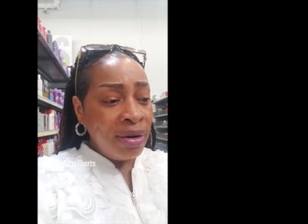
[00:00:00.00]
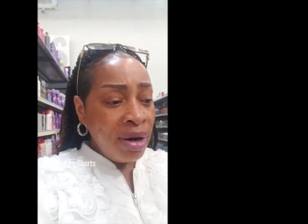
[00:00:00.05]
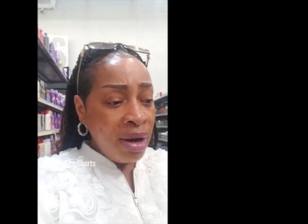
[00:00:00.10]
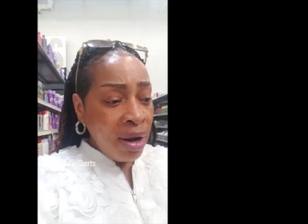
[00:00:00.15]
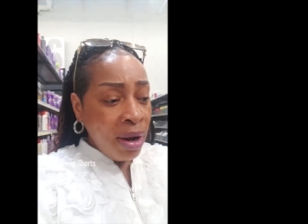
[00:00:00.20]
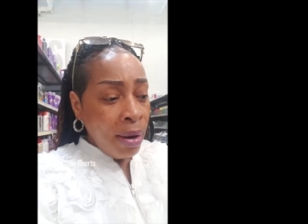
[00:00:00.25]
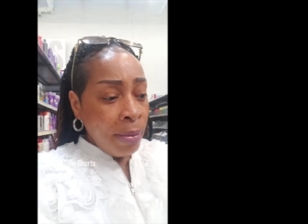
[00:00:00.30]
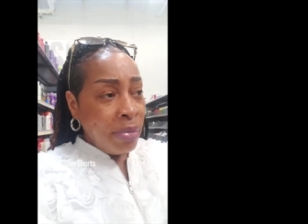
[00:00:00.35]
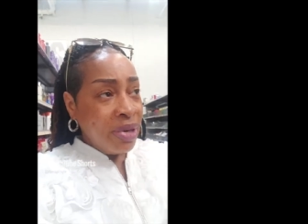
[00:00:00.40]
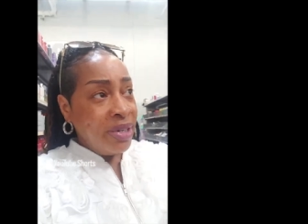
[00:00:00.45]

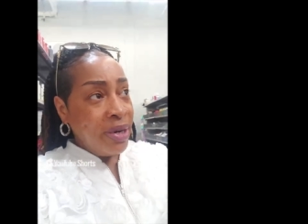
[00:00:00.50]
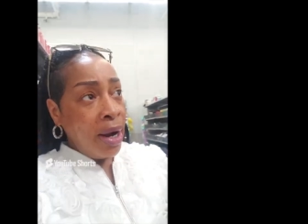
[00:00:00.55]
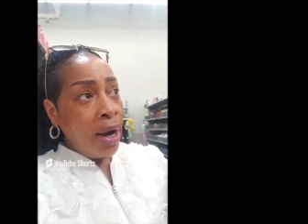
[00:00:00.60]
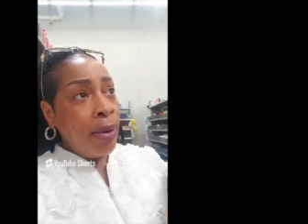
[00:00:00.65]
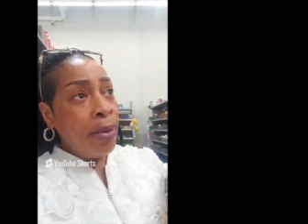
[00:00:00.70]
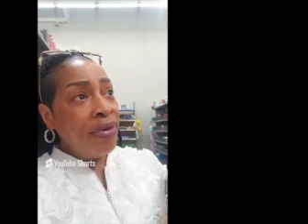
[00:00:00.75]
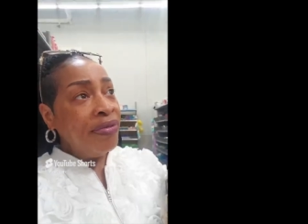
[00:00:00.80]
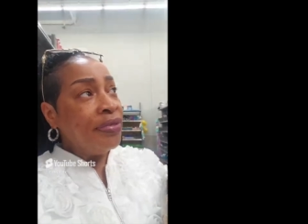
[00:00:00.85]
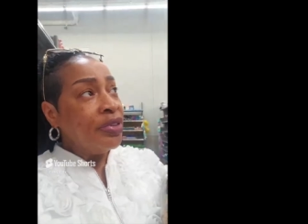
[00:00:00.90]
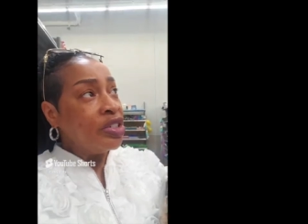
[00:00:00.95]
gravitating
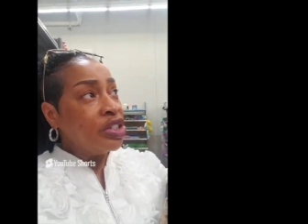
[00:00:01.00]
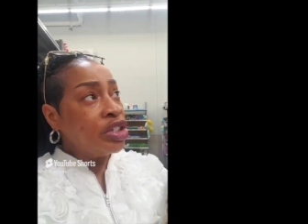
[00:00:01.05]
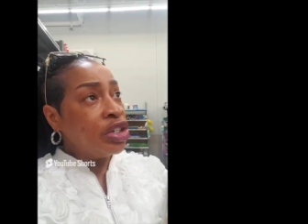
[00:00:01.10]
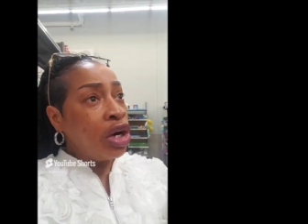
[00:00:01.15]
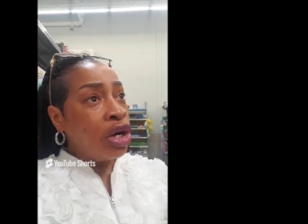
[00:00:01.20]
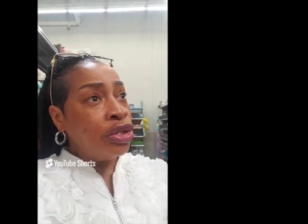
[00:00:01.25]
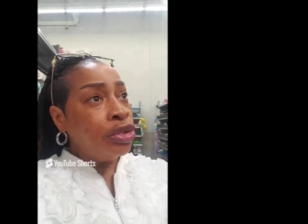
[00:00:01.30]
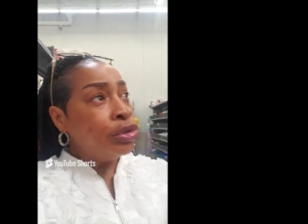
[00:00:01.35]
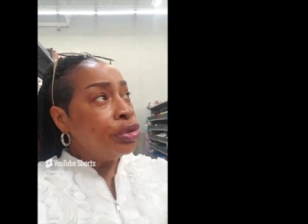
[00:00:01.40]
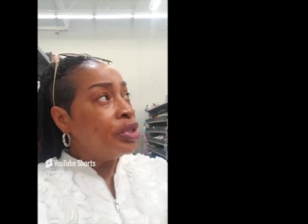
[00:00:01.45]
to,
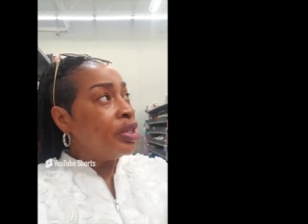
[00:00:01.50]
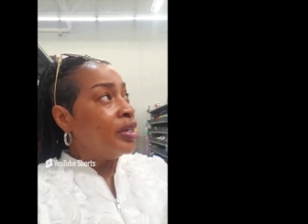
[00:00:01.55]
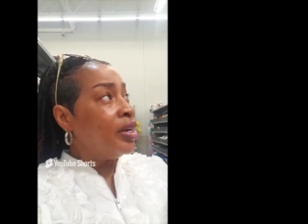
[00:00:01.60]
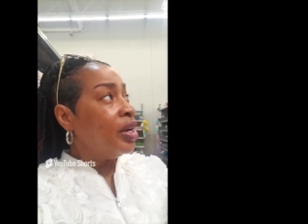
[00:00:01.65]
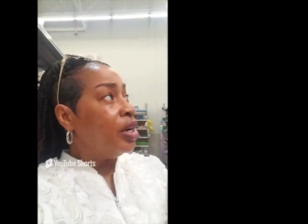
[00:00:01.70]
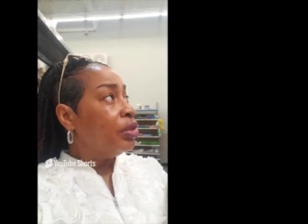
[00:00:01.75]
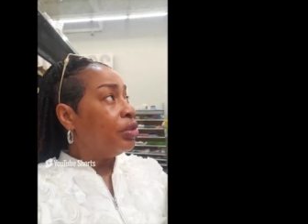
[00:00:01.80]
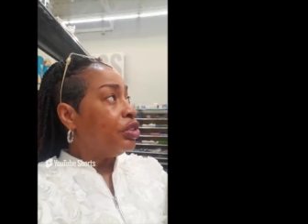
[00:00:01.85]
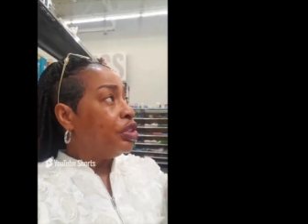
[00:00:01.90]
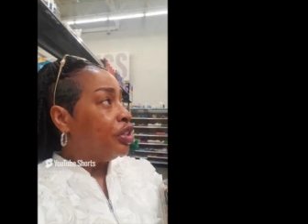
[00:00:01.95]
especially
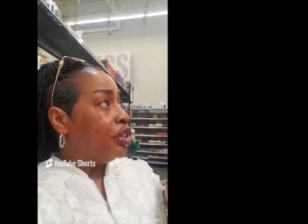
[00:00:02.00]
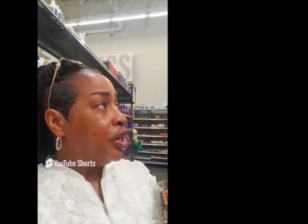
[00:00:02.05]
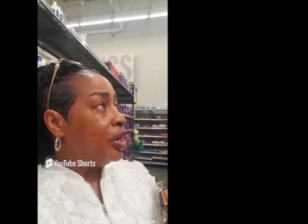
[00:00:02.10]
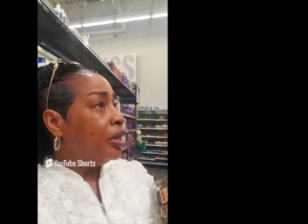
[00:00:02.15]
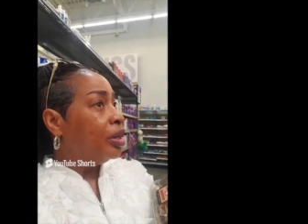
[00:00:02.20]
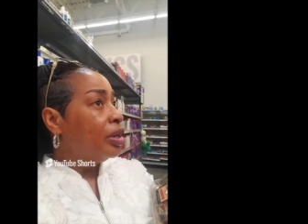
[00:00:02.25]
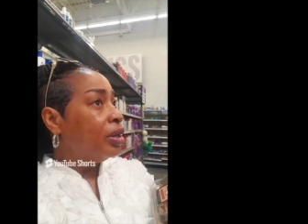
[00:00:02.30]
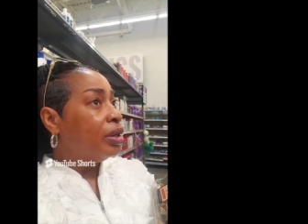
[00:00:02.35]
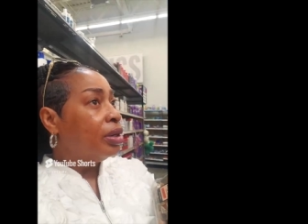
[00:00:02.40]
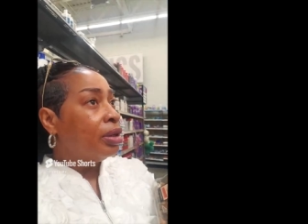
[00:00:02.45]
when I wear
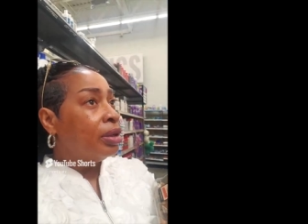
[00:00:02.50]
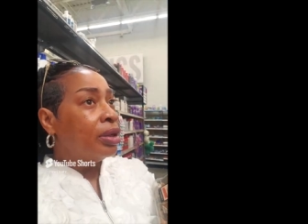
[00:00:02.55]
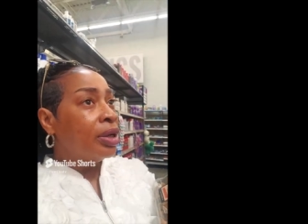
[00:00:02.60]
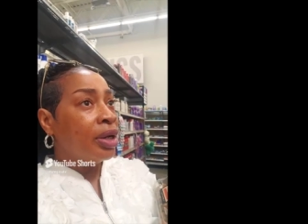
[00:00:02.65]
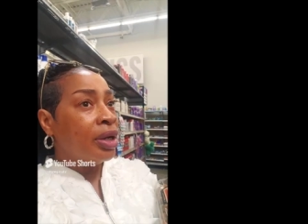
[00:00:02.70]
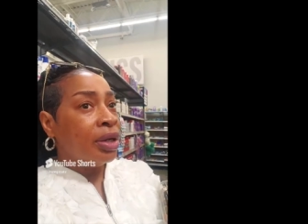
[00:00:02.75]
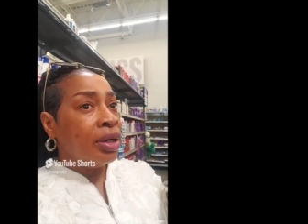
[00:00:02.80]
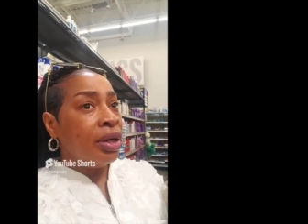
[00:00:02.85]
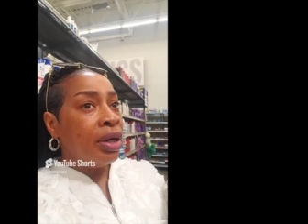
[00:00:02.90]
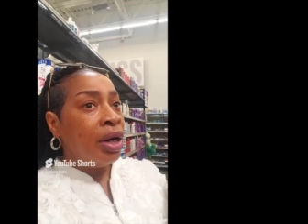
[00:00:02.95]
my hair
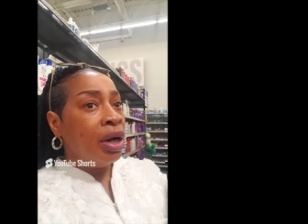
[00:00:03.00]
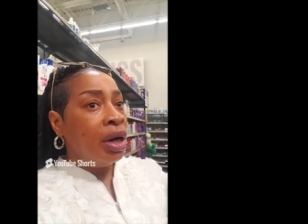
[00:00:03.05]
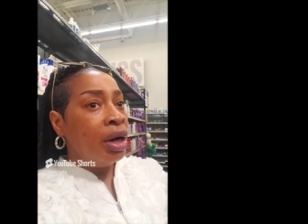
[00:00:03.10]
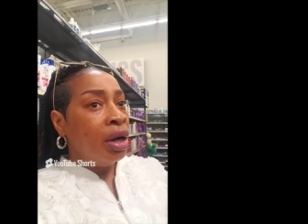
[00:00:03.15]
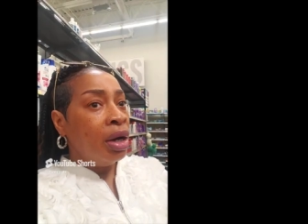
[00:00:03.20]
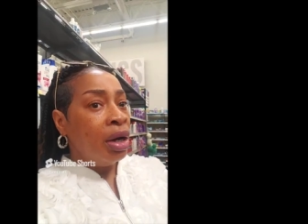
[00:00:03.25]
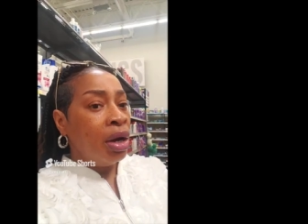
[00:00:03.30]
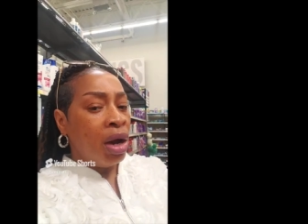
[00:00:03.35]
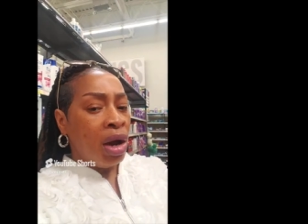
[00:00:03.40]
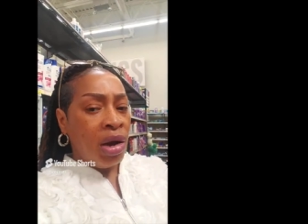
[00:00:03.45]
curly,
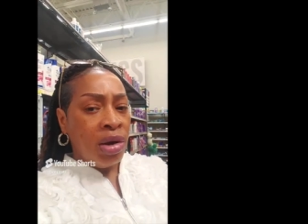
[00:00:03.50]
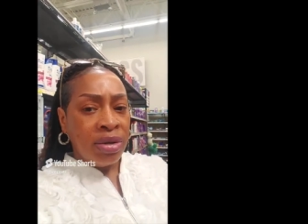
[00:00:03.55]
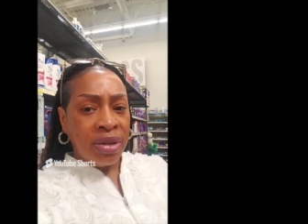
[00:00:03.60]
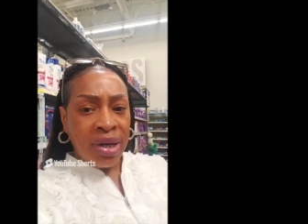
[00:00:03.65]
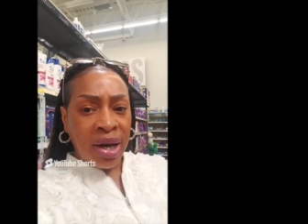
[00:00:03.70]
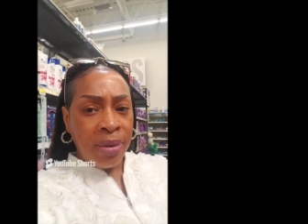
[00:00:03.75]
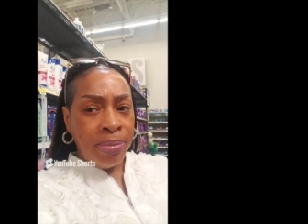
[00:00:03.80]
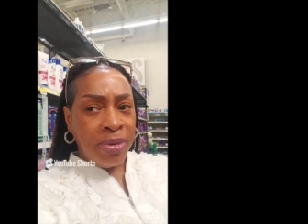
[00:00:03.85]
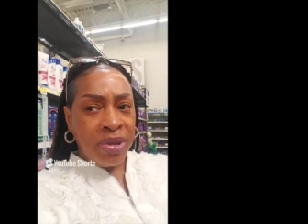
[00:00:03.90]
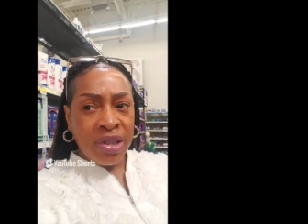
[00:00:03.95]

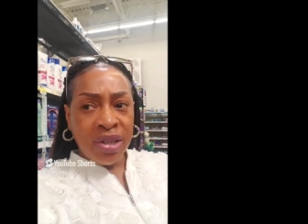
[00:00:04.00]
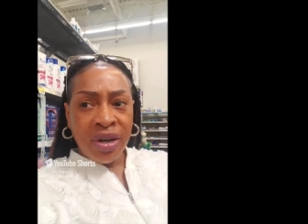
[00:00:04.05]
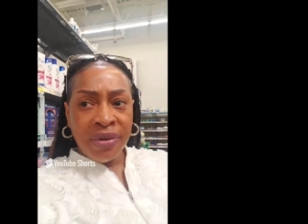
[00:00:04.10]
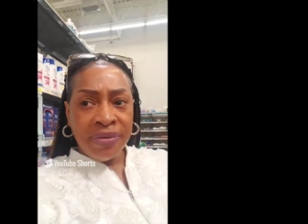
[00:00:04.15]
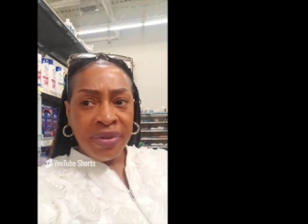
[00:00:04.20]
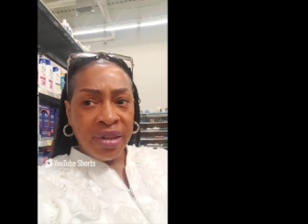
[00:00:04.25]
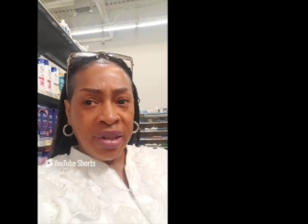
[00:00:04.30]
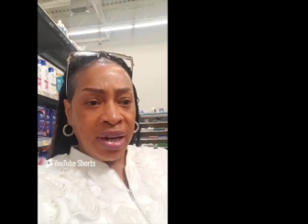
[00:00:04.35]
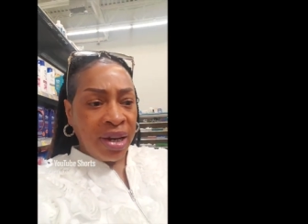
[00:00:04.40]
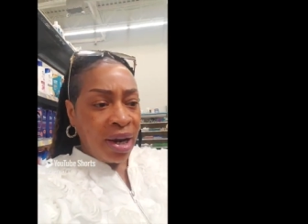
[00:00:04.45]
will be the
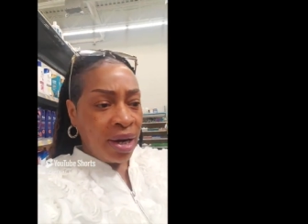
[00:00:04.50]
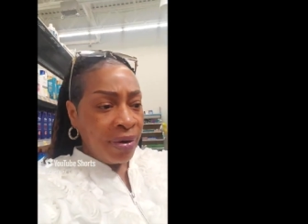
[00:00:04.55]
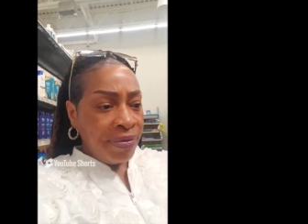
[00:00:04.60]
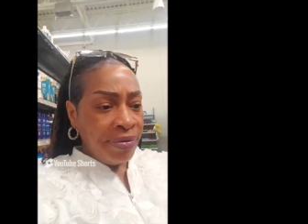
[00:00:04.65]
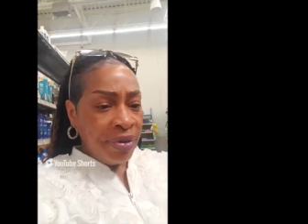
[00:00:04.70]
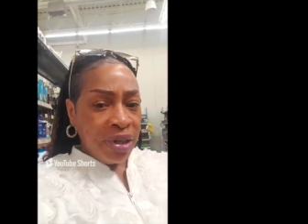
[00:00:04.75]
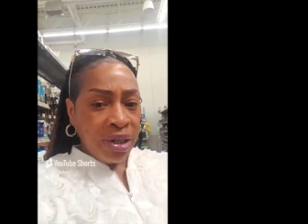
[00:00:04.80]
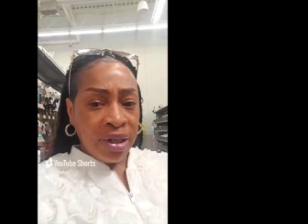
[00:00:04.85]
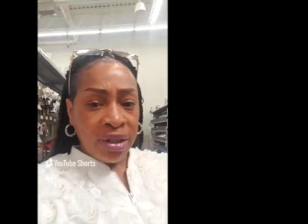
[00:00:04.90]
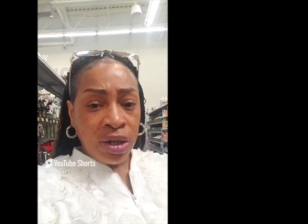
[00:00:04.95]

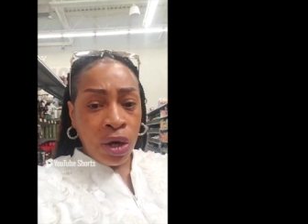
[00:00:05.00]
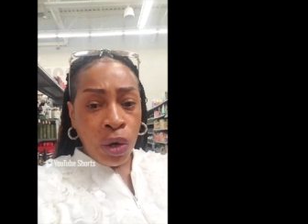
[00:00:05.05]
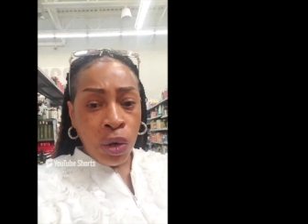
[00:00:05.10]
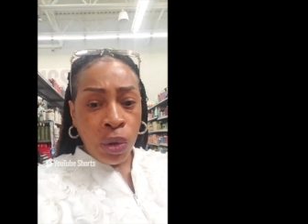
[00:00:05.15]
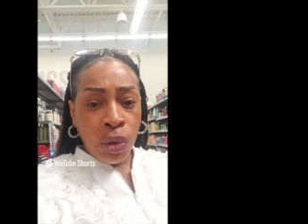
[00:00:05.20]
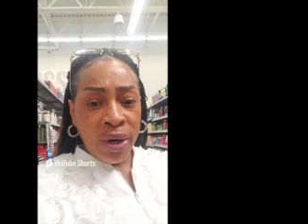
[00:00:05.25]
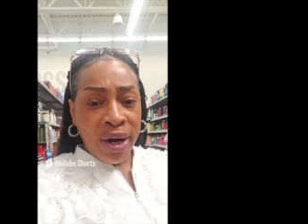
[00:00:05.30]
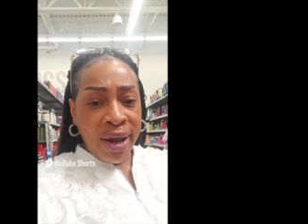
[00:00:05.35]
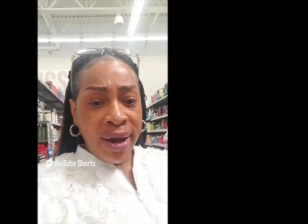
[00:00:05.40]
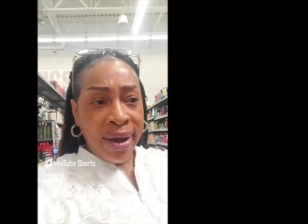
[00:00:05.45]
Cantu
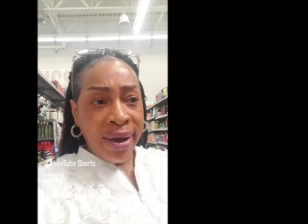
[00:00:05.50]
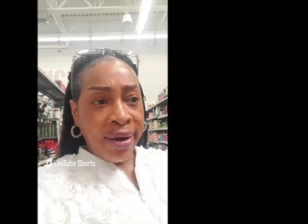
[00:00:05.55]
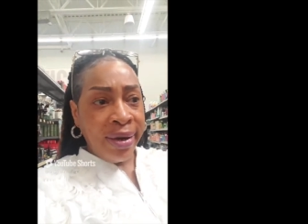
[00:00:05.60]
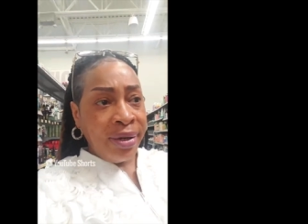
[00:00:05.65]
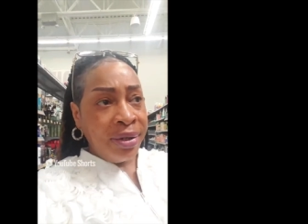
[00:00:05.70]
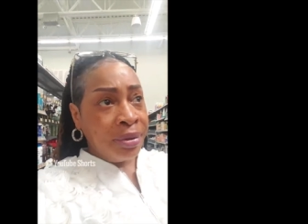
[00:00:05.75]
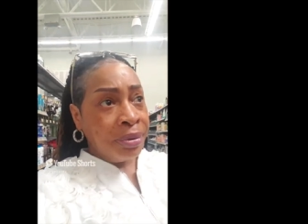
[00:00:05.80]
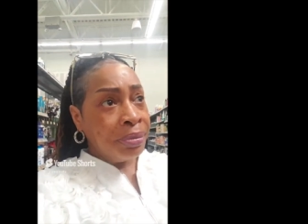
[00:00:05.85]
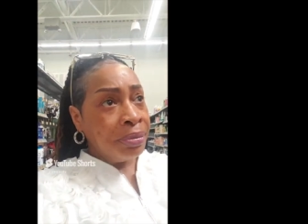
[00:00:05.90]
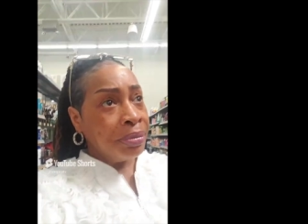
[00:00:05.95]
products,
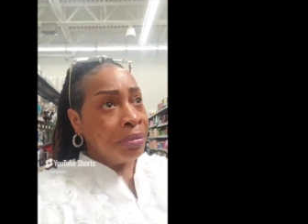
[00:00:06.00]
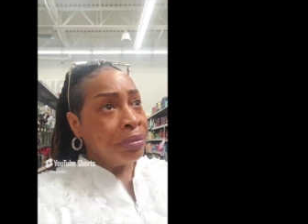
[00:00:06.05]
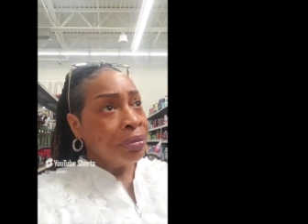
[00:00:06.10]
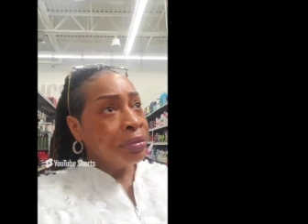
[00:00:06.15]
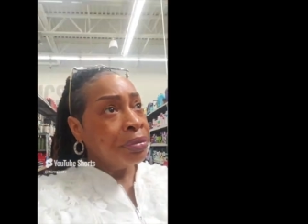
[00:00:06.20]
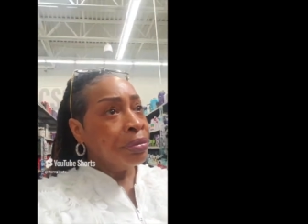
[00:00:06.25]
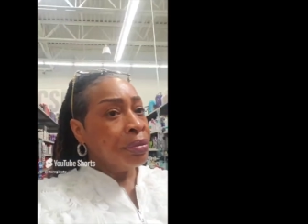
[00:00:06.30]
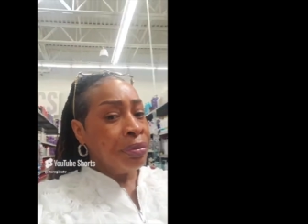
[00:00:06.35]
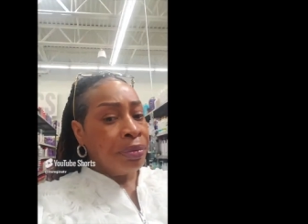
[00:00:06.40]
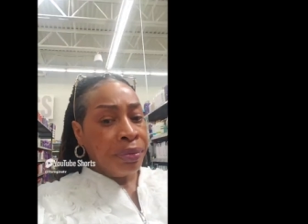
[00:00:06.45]

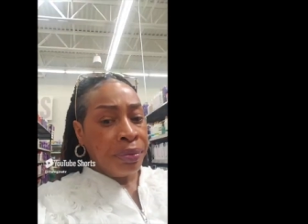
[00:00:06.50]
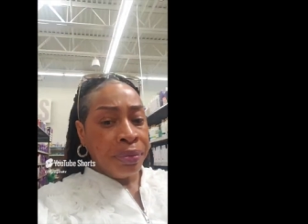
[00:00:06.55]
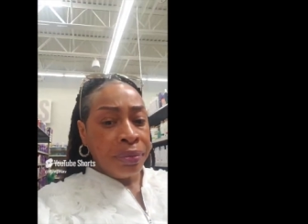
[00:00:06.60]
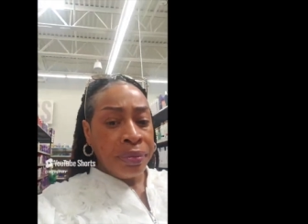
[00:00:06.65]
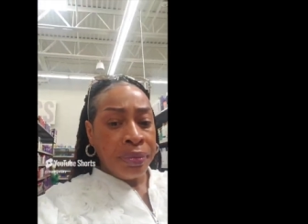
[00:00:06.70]
hands down.